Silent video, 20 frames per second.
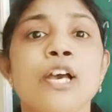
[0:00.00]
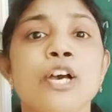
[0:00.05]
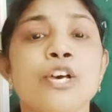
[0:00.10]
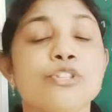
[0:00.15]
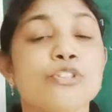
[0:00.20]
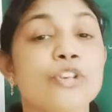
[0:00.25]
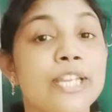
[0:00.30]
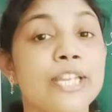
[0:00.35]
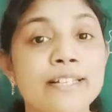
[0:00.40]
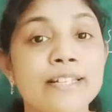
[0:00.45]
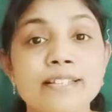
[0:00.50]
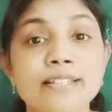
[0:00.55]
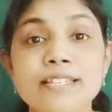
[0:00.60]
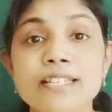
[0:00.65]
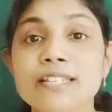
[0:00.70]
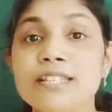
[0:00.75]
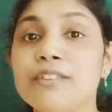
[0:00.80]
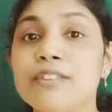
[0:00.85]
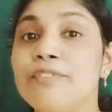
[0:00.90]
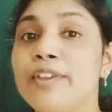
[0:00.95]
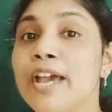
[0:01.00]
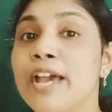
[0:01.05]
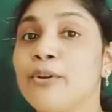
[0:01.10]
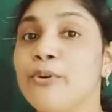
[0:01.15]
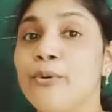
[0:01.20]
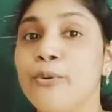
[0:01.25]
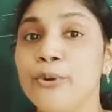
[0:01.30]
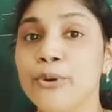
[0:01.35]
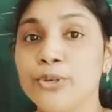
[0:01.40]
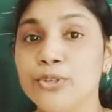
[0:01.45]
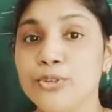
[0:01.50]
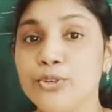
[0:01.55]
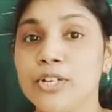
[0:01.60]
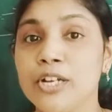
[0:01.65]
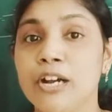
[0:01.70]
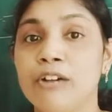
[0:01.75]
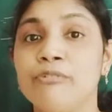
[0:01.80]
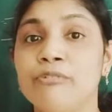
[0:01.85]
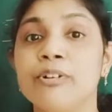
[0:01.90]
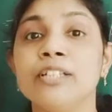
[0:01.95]
So in this session, we are going to
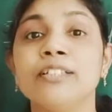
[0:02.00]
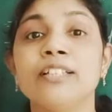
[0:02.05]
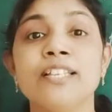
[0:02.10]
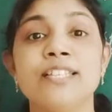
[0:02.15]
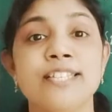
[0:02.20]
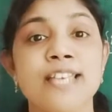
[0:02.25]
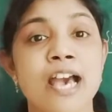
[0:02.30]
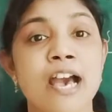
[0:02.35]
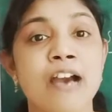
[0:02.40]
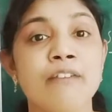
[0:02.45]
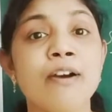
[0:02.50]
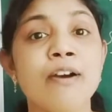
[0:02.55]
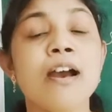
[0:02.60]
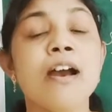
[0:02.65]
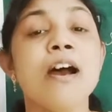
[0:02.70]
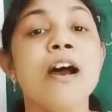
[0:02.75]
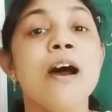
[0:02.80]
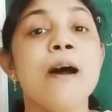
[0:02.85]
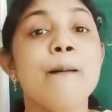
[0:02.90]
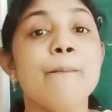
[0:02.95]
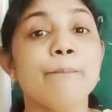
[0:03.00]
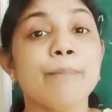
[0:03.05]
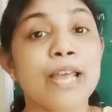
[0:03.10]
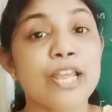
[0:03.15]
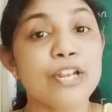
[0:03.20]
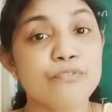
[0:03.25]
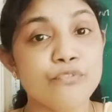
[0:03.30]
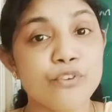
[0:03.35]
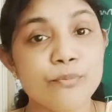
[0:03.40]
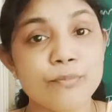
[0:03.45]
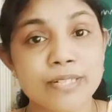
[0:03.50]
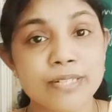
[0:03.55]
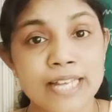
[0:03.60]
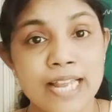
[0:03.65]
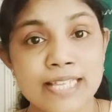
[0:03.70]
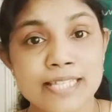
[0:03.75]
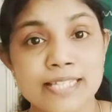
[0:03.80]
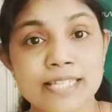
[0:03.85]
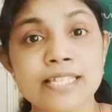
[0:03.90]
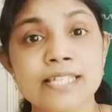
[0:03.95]
cover the Java platform
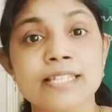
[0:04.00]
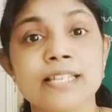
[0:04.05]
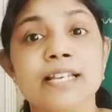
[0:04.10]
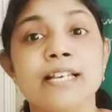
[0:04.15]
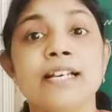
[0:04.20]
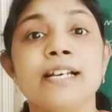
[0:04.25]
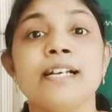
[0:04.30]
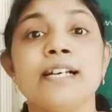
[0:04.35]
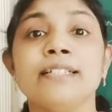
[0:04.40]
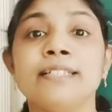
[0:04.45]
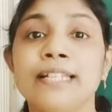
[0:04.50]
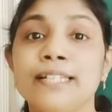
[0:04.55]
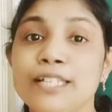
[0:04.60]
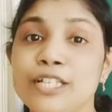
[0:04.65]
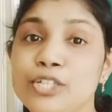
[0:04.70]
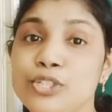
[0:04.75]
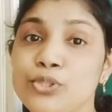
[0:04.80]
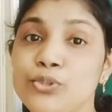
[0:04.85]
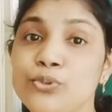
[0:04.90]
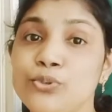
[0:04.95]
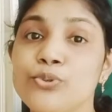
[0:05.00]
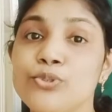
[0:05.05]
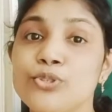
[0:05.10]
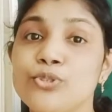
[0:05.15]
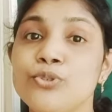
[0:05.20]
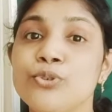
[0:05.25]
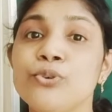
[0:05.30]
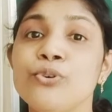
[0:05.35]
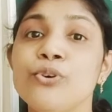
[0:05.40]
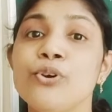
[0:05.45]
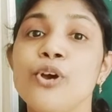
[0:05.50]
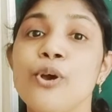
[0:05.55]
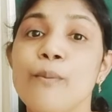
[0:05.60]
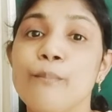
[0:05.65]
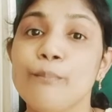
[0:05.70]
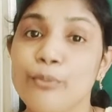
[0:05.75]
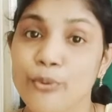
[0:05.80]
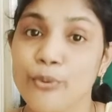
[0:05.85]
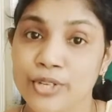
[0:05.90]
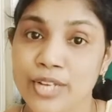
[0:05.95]
classes that is used to
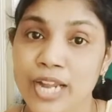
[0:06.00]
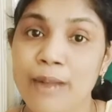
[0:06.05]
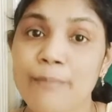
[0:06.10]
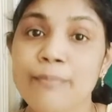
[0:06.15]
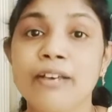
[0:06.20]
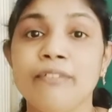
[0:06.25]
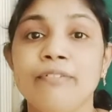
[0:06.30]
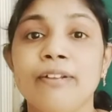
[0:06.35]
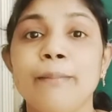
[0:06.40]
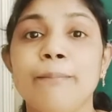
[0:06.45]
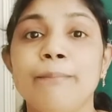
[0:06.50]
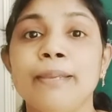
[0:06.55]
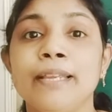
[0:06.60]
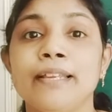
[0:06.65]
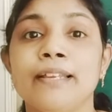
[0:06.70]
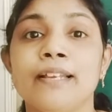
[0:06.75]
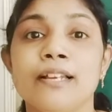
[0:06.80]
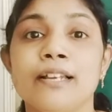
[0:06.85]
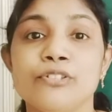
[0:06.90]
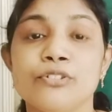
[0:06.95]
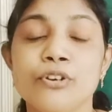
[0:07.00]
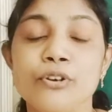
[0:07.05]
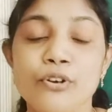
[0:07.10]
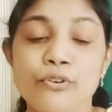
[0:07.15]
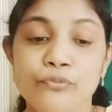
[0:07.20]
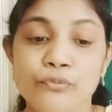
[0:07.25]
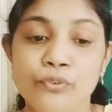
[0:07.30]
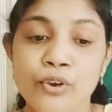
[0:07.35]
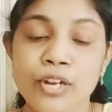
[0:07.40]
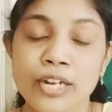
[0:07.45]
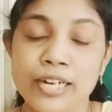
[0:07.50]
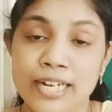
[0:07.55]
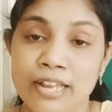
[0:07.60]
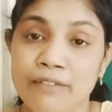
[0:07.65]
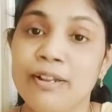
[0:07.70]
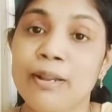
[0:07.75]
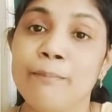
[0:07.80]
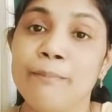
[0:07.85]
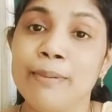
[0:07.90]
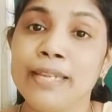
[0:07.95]
program developing. So for
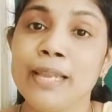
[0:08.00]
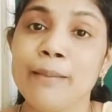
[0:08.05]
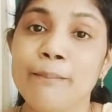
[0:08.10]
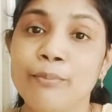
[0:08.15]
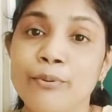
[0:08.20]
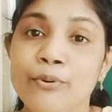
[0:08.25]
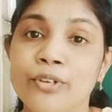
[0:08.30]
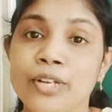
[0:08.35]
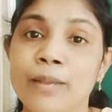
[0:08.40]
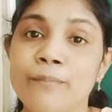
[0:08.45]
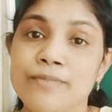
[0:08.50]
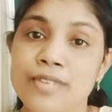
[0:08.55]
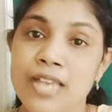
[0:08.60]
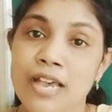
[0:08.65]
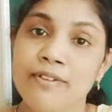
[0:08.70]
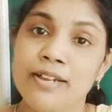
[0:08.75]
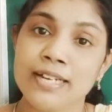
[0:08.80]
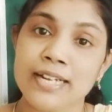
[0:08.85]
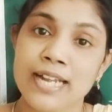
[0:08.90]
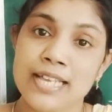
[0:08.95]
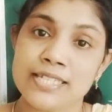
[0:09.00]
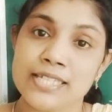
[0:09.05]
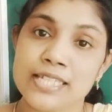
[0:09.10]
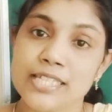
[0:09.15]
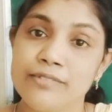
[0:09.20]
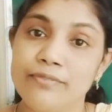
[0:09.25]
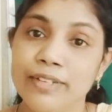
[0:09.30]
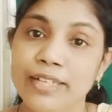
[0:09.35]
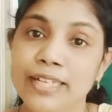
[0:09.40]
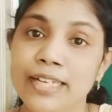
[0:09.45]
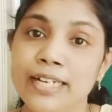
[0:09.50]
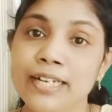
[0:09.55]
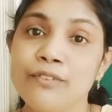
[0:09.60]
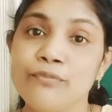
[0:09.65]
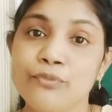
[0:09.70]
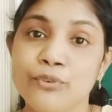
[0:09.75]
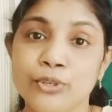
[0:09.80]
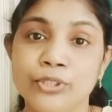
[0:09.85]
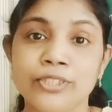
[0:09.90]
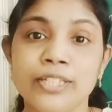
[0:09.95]
developing a program, Java classes we need,
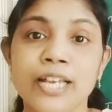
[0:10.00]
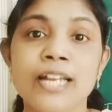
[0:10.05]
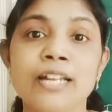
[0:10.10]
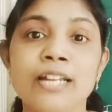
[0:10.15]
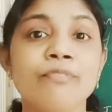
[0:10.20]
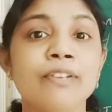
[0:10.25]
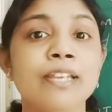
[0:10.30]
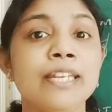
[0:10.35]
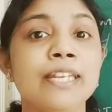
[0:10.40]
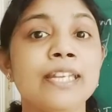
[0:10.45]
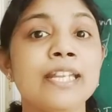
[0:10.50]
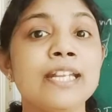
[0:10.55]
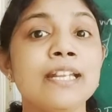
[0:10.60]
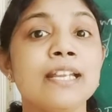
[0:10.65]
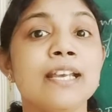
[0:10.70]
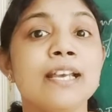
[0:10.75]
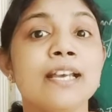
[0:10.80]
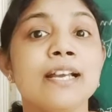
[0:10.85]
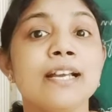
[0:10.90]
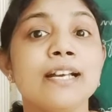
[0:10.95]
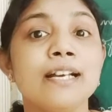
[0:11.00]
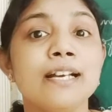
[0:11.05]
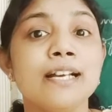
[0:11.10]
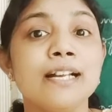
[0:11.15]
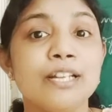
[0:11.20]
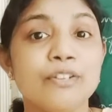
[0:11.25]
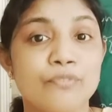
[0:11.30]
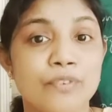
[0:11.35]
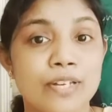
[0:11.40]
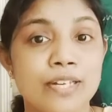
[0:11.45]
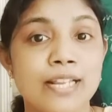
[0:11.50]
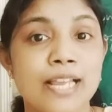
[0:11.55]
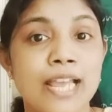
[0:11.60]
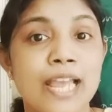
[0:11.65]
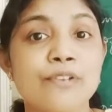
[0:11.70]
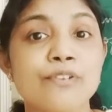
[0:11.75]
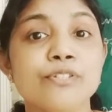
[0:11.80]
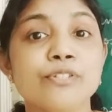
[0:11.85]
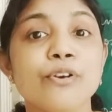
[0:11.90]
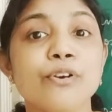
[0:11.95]
for that we need different
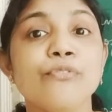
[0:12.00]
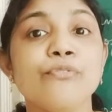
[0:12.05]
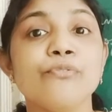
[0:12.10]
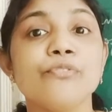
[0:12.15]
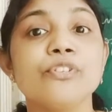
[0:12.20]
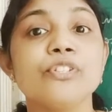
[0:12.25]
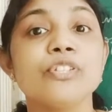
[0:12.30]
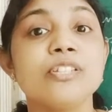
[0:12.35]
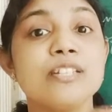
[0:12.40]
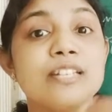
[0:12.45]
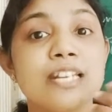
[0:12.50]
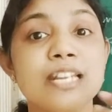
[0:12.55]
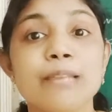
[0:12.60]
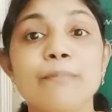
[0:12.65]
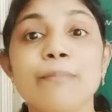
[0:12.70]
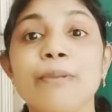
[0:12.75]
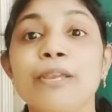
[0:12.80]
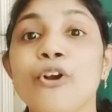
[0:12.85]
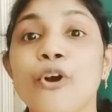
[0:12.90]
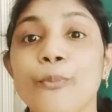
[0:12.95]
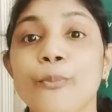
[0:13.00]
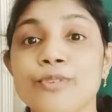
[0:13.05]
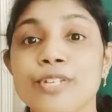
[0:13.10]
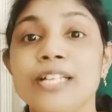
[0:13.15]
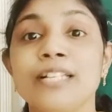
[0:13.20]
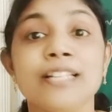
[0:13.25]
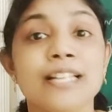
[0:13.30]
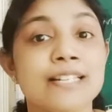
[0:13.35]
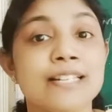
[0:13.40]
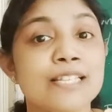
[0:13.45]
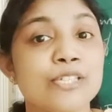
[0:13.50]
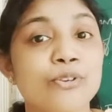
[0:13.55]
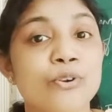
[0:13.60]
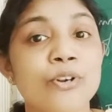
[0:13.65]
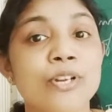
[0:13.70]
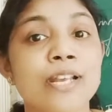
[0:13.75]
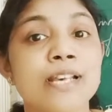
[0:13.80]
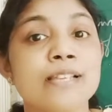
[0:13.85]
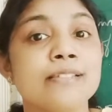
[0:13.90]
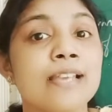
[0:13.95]
kinds of streaming option, that is
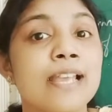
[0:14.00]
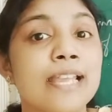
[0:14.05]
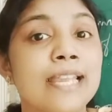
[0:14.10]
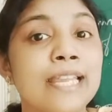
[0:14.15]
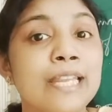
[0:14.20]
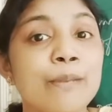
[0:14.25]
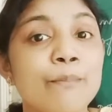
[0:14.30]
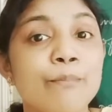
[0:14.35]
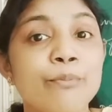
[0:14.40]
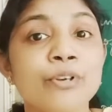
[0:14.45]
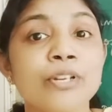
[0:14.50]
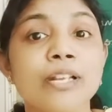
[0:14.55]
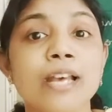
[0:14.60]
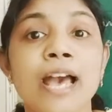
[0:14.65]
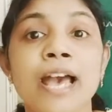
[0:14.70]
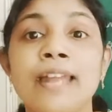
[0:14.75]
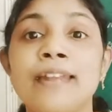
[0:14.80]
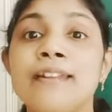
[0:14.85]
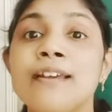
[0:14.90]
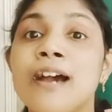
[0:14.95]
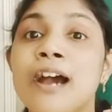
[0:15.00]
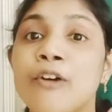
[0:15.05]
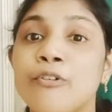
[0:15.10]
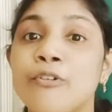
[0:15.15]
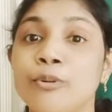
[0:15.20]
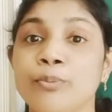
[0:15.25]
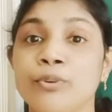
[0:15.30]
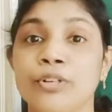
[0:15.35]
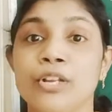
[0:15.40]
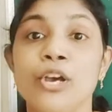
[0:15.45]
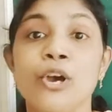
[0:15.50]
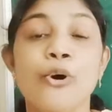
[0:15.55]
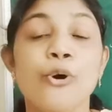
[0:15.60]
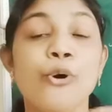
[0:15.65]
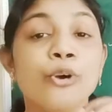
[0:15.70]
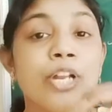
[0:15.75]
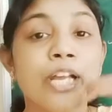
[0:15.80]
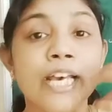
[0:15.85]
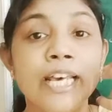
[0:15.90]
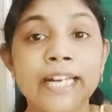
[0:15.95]
called as a input and output,
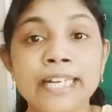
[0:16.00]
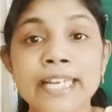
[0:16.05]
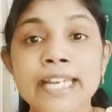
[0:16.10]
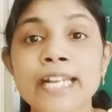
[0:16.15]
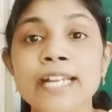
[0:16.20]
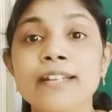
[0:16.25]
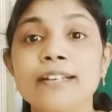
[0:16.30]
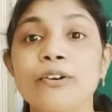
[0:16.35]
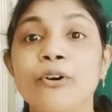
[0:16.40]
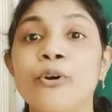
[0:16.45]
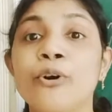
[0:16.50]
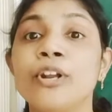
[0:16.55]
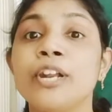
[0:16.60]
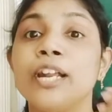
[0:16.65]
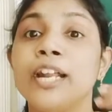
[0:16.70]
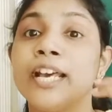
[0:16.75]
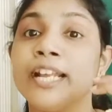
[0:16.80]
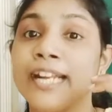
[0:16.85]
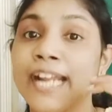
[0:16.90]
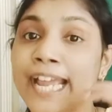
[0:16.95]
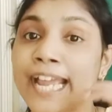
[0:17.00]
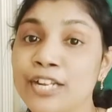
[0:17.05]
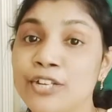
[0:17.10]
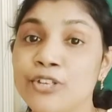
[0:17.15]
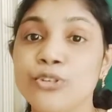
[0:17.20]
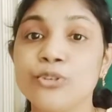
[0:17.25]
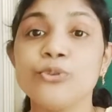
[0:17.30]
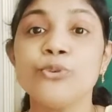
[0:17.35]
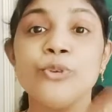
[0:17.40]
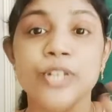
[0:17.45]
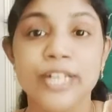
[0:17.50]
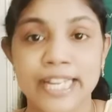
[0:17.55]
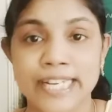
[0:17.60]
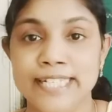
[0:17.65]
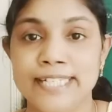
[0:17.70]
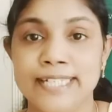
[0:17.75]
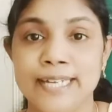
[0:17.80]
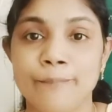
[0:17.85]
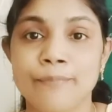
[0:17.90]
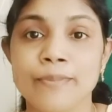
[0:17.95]
or read or write to
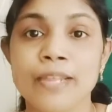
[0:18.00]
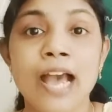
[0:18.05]
data.